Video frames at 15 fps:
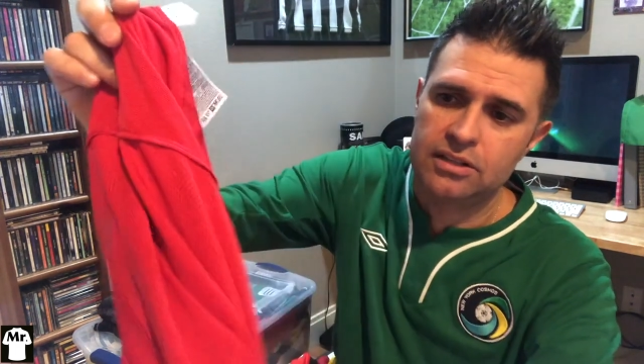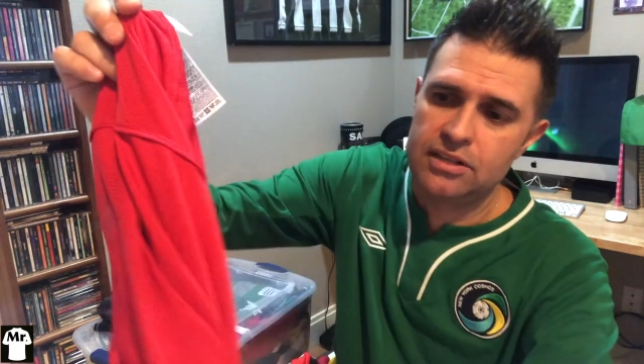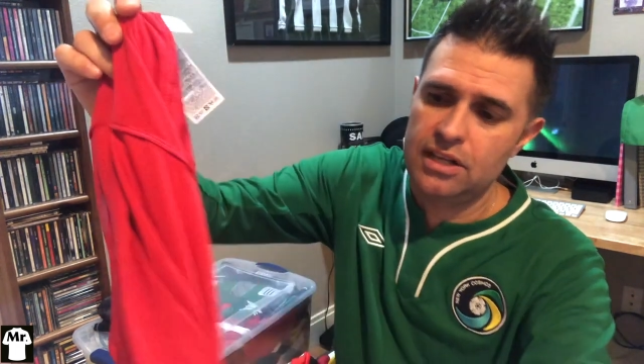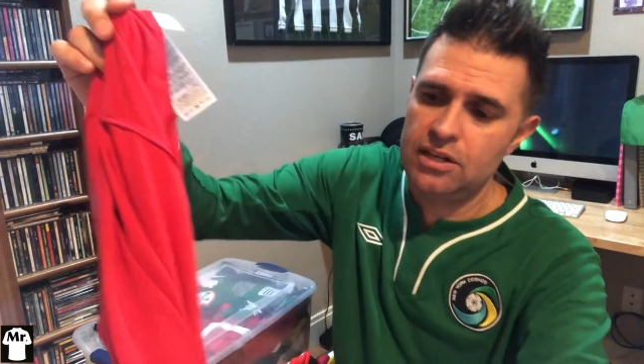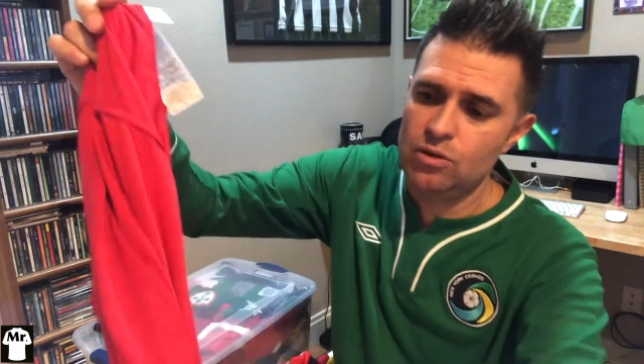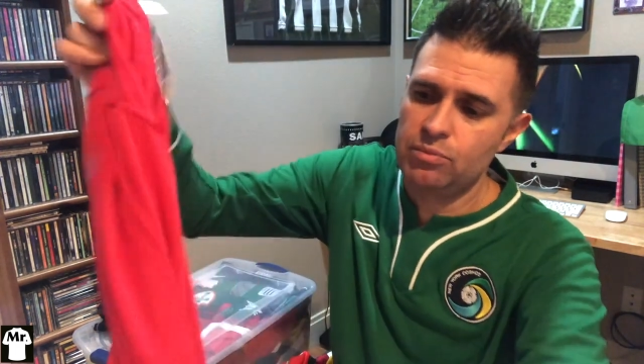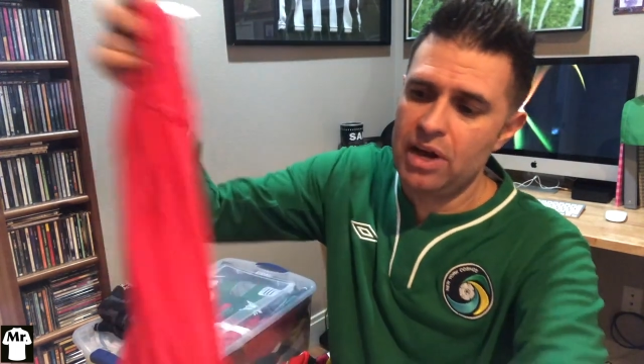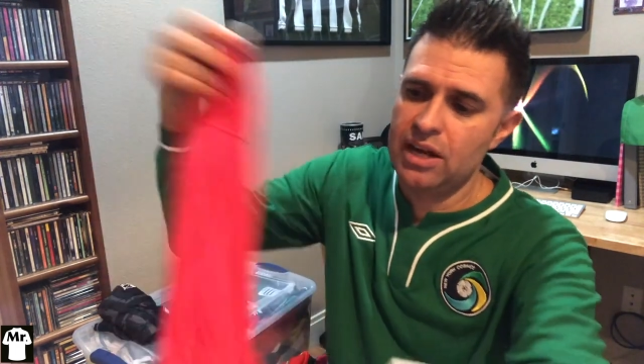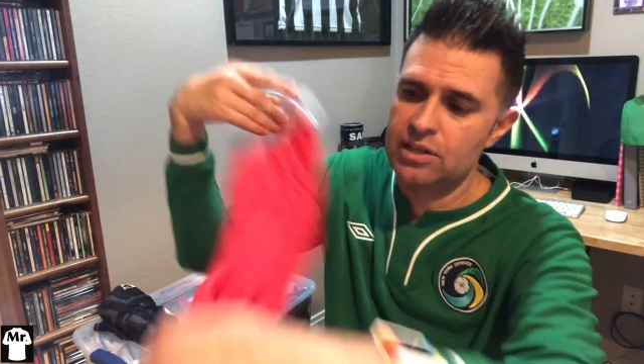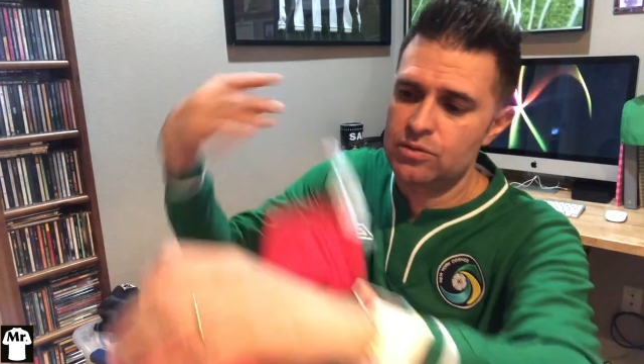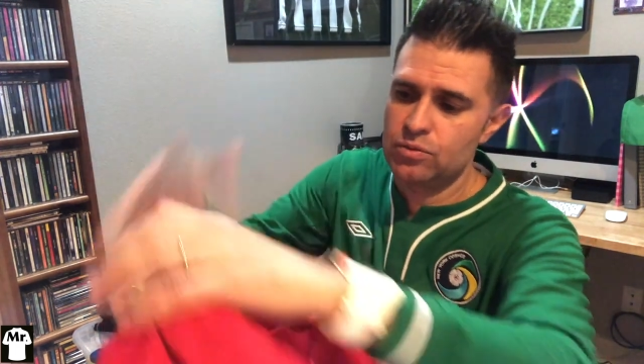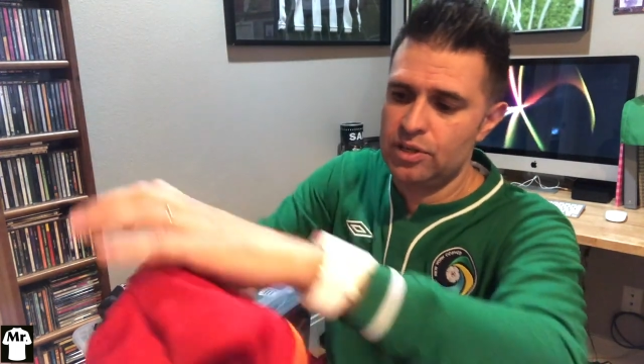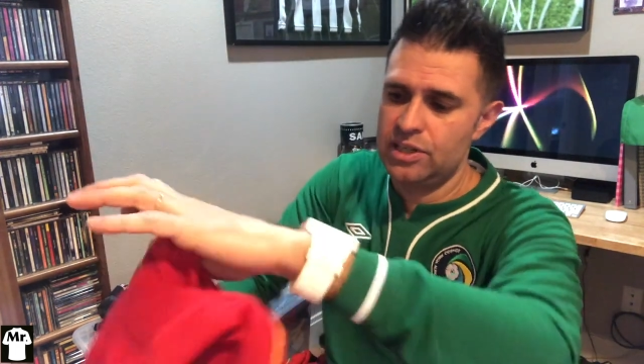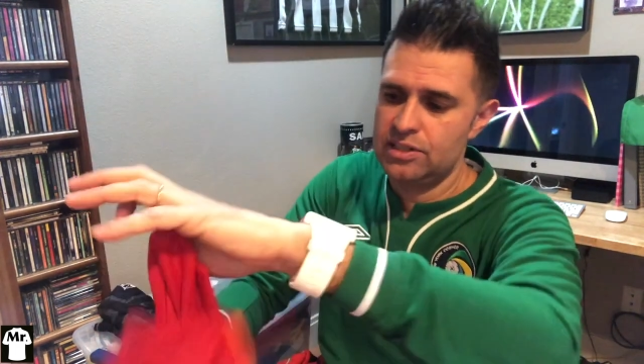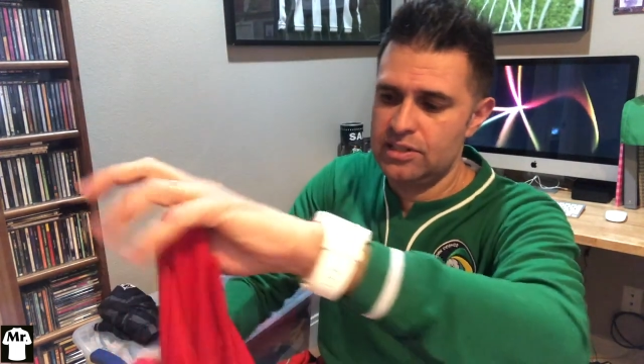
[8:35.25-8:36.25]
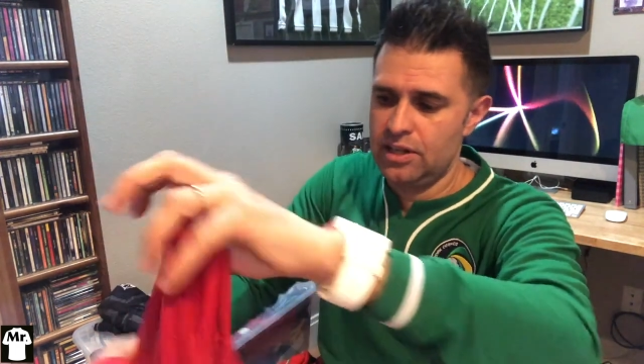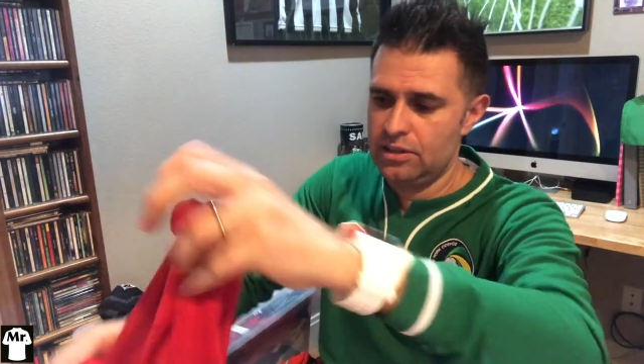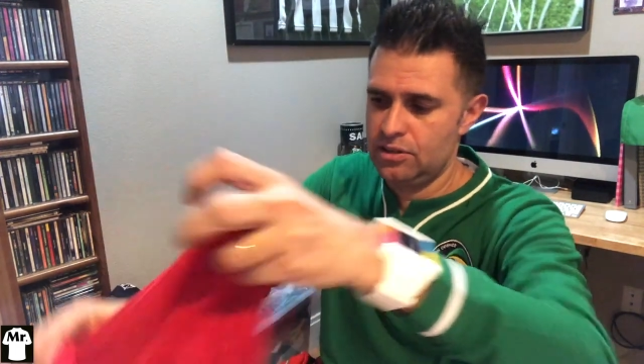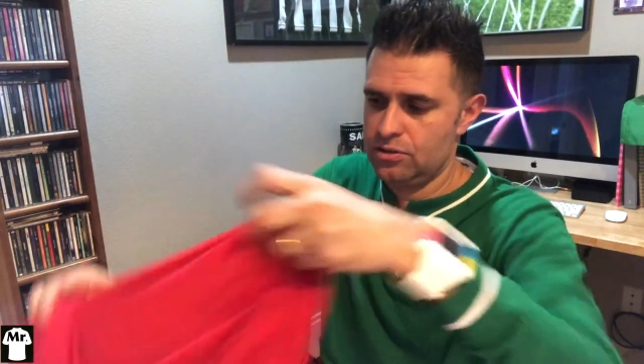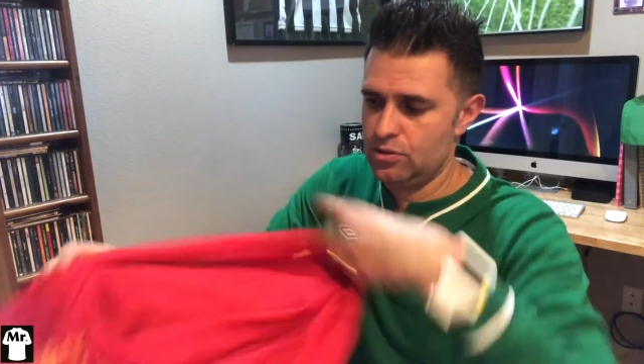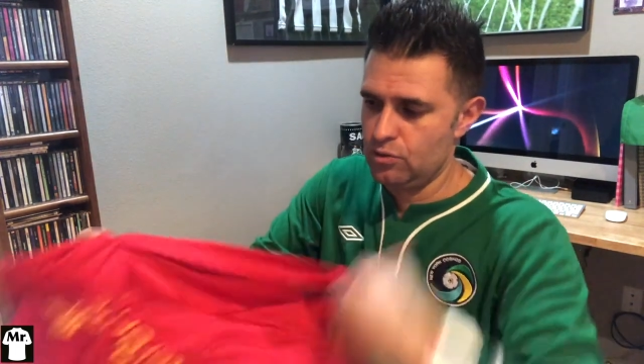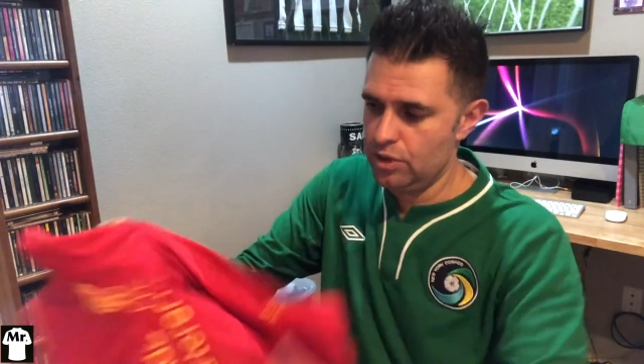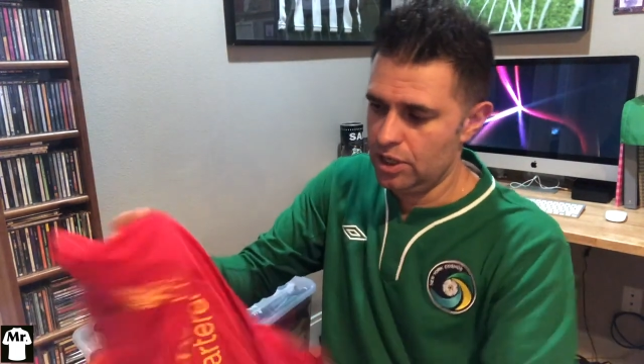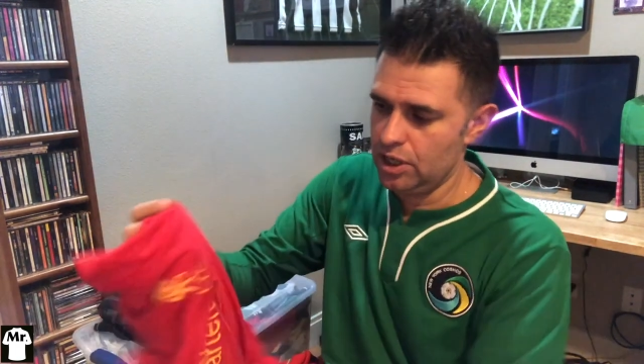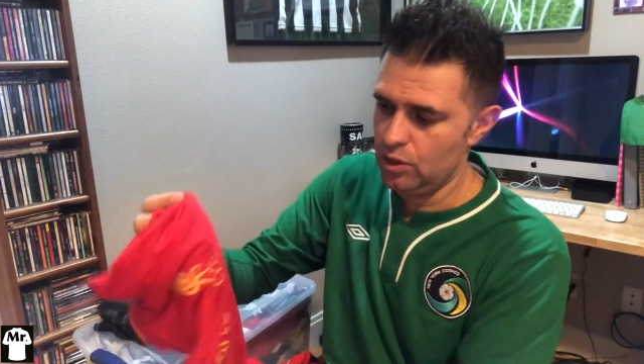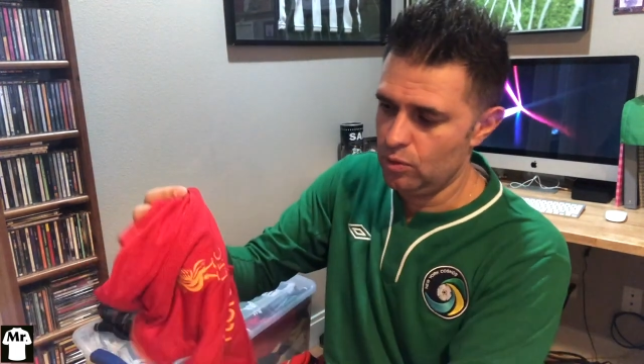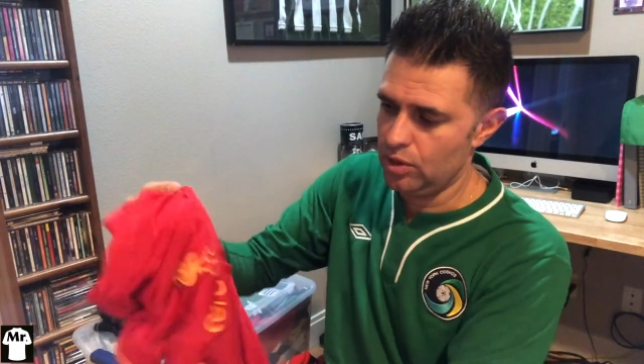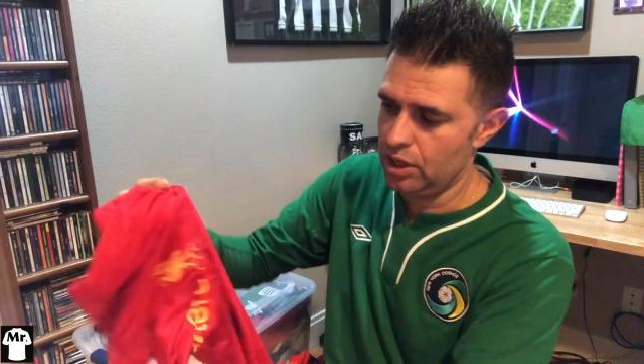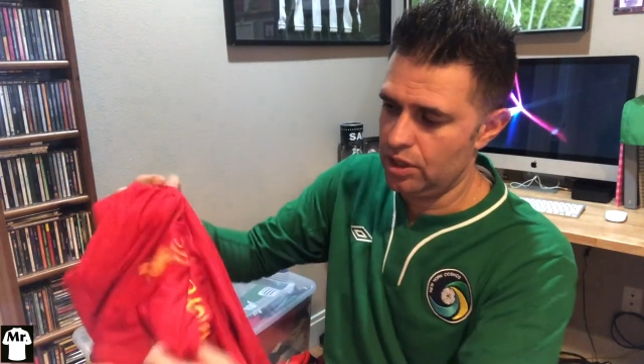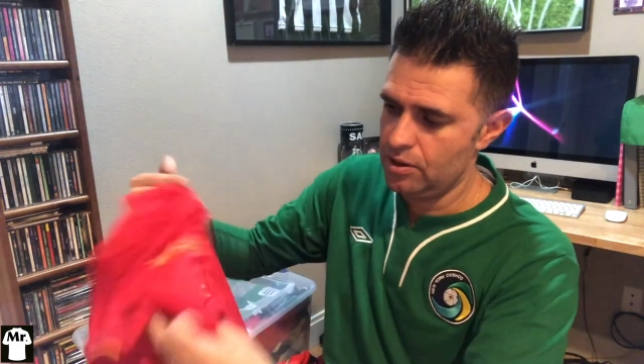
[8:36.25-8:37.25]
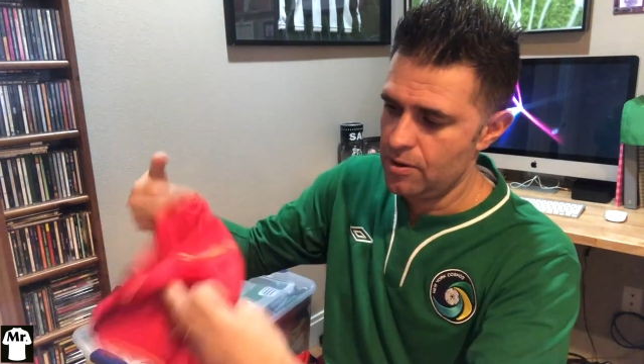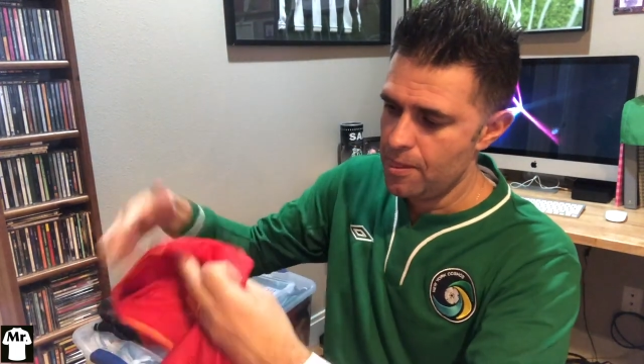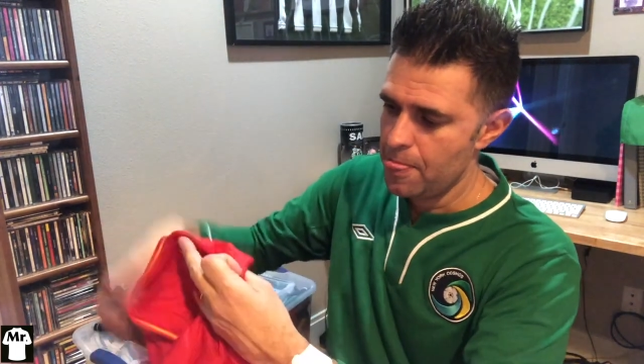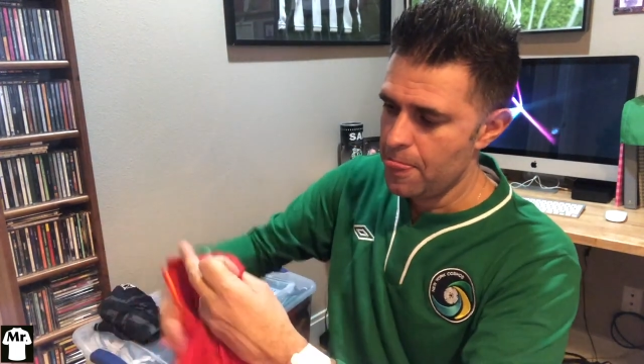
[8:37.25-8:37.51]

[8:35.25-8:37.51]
the New Balance one is a tricky one.